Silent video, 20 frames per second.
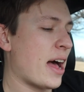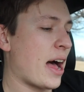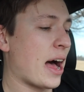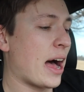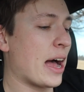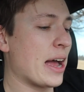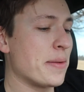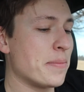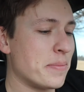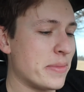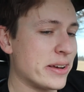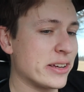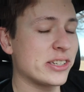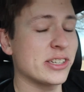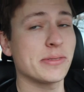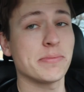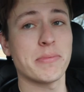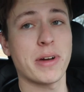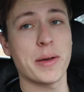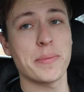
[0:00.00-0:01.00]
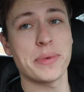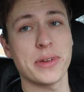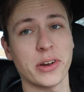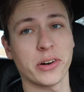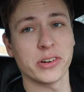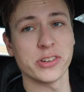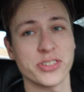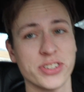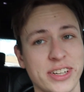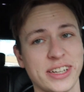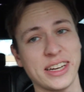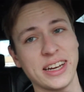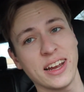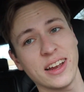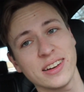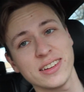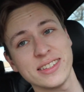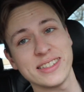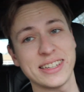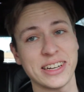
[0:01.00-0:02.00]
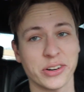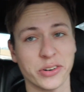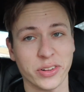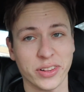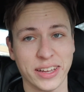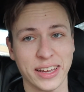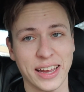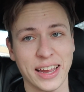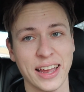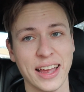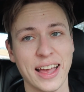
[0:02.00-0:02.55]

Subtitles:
I miss my BRZ dearly.